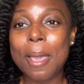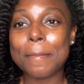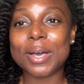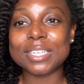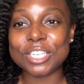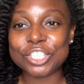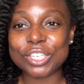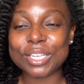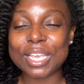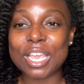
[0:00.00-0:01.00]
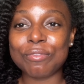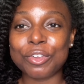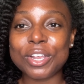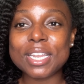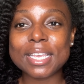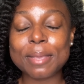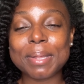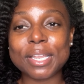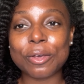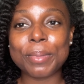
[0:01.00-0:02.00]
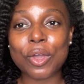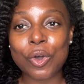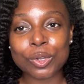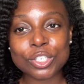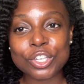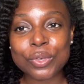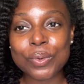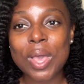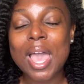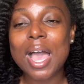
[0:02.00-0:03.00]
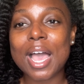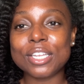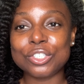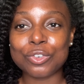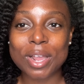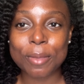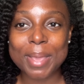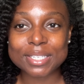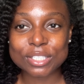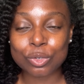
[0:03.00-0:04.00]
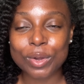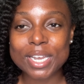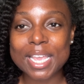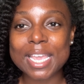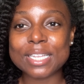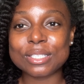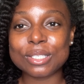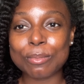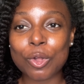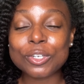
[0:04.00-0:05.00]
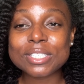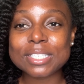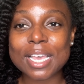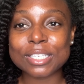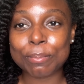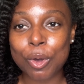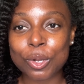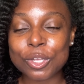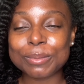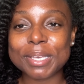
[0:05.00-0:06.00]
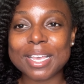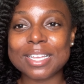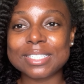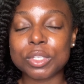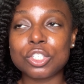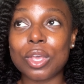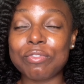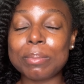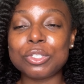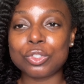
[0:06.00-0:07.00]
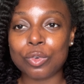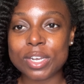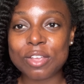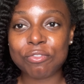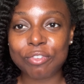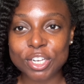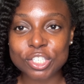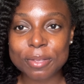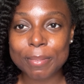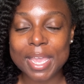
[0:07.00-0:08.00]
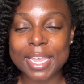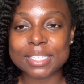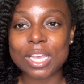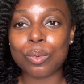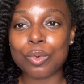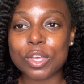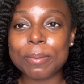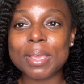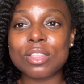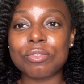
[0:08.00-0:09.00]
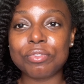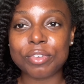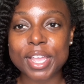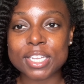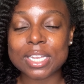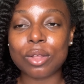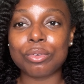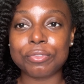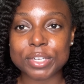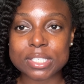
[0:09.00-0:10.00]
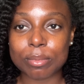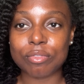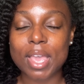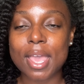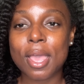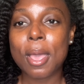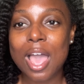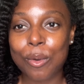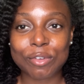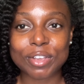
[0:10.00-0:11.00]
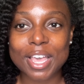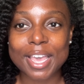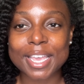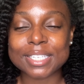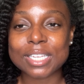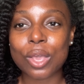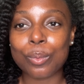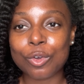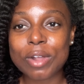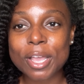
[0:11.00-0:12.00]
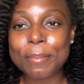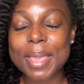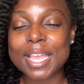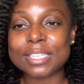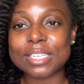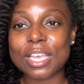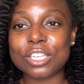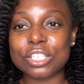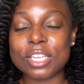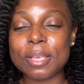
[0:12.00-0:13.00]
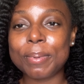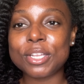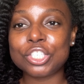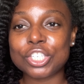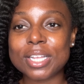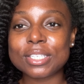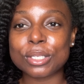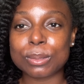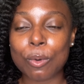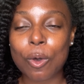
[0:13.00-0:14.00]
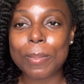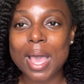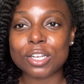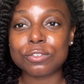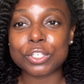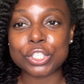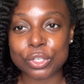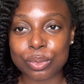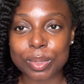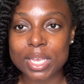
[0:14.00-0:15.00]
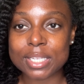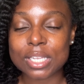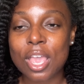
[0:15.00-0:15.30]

But additionally, if you're going to keep a little bit on you, I do recommend storing it in smaller size bottles because, so if I'm storing it freshly made, I will keep it in the fridge and I will freeze some of it. However, guys, I will recommend keeping just a small batch for 2 weeks.